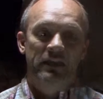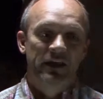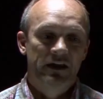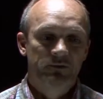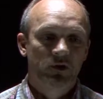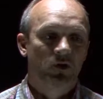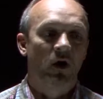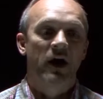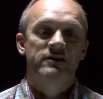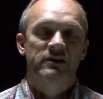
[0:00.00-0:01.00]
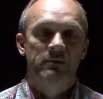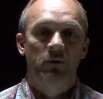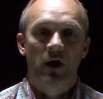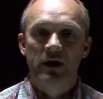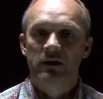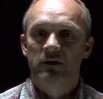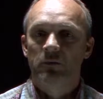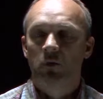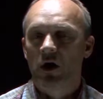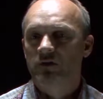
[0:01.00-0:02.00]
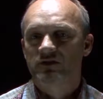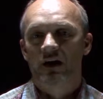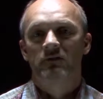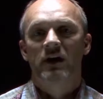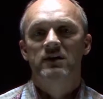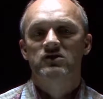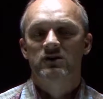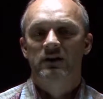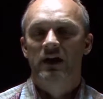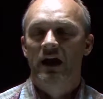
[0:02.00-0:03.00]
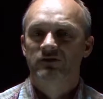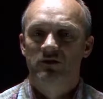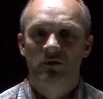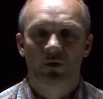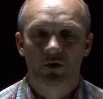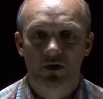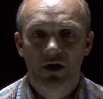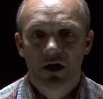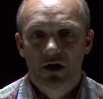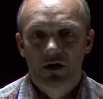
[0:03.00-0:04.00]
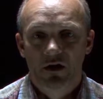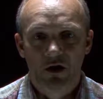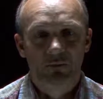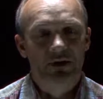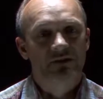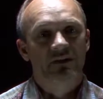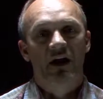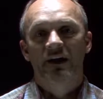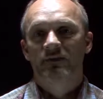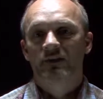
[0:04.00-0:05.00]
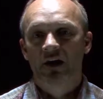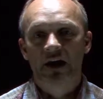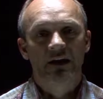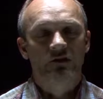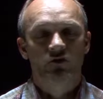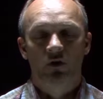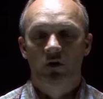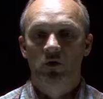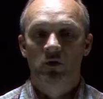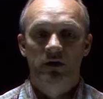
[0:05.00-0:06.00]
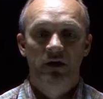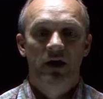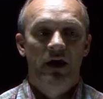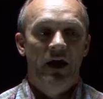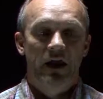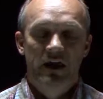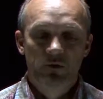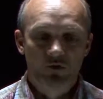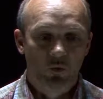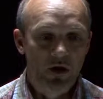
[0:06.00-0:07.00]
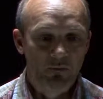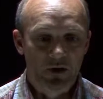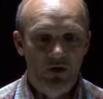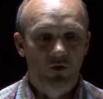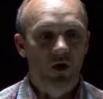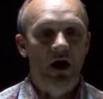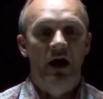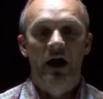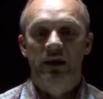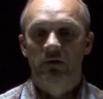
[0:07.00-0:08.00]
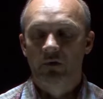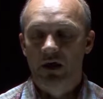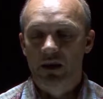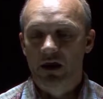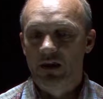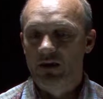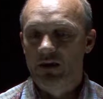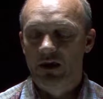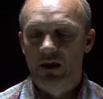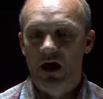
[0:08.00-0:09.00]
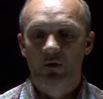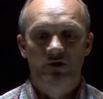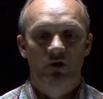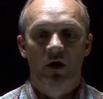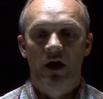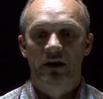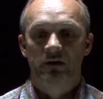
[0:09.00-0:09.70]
I led him to Christ, and he prayed the prayer of salvation and asked the Lord to come in his life and take control. And he was weeping and crying, and I was crying.